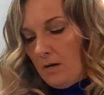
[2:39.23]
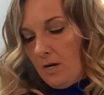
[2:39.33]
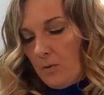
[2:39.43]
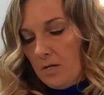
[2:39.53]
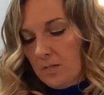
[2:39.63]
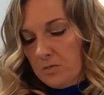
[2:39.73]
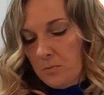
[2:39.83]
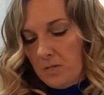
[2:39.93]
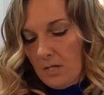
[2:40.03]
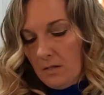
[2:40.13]
I want them to
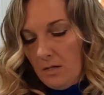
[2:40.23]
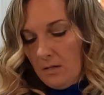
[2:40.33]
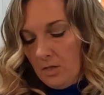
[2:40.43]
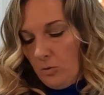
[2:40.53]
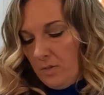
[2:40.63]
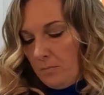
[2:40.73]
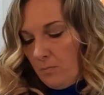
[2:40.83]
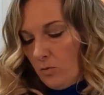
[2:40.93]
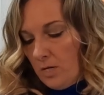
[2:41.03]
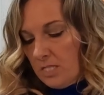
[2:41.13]
be a little bit
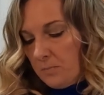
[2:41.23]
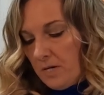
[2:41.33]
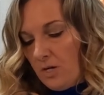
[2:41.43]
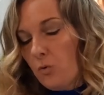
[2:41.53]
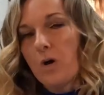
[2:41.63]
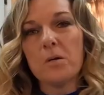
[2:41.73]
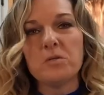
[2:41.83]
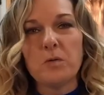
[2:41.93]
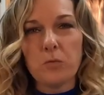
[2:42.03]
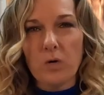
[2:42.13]
moist, but I don't want them
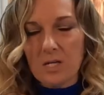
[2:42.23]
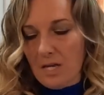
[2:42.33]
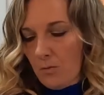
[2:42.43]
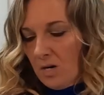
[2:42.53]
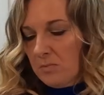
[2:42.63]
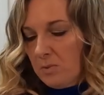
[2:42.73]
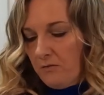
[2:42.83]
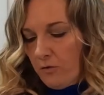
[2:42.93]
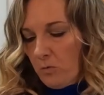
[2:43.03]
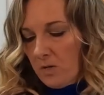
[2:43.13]
to be runny. I want them to be
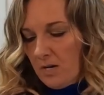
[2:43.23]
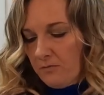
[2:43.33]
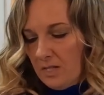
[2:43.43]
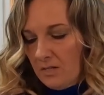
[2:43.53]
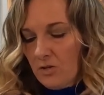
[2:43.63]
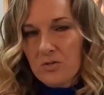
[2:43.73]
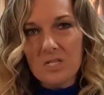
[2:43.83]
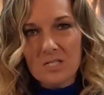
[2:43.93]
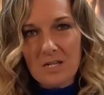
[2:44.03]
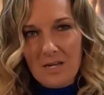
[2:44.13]
firm enough that they'll
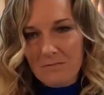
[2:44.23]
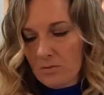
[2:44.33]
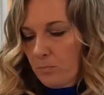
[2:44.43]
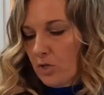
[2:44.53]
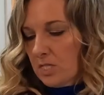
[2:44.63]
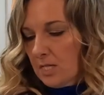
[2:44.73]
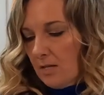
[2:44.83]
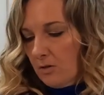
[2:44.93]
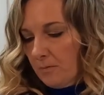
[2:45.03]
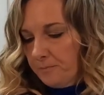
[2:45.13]
stay put
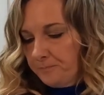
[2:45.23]
together.